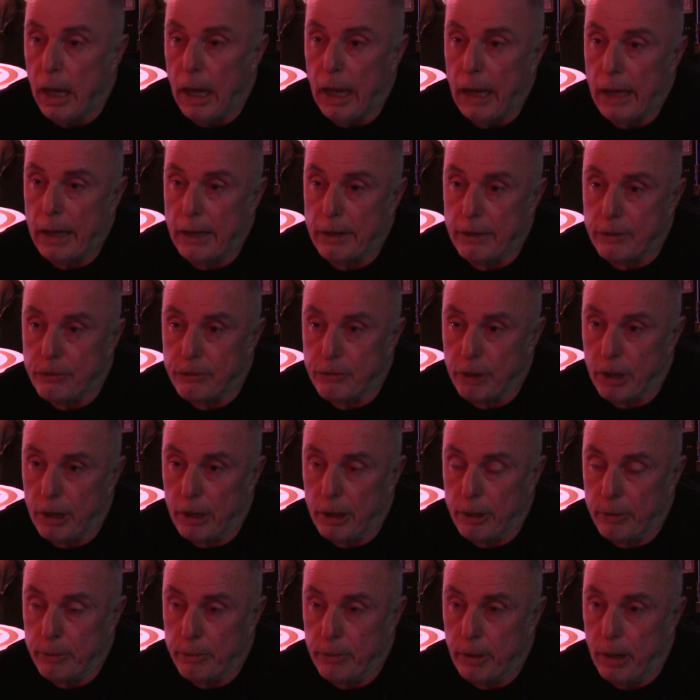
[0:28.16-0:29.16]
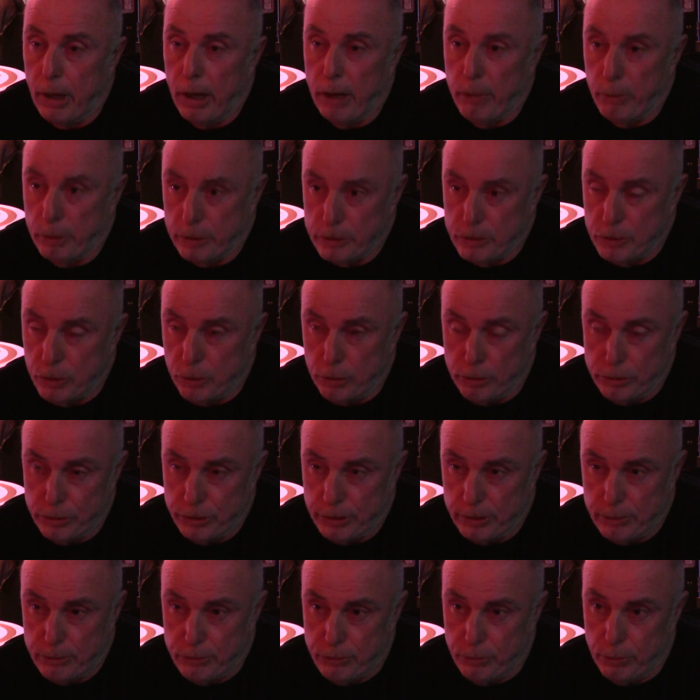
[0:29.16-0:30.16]
and I won a
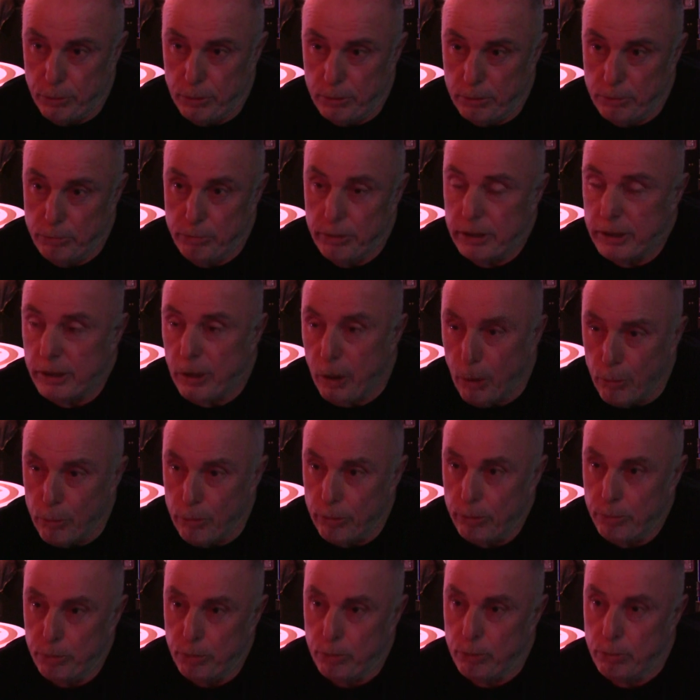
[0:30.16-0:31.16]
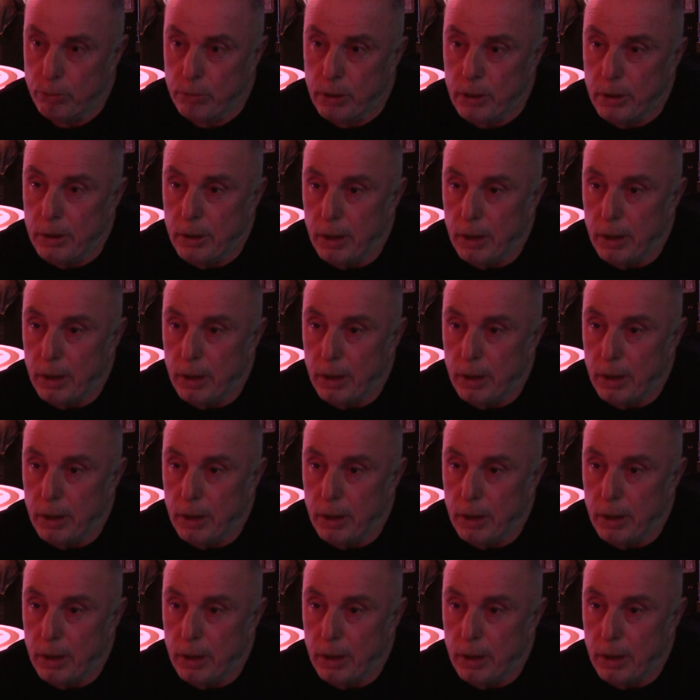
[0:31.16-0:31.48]
scholarship to a really horrible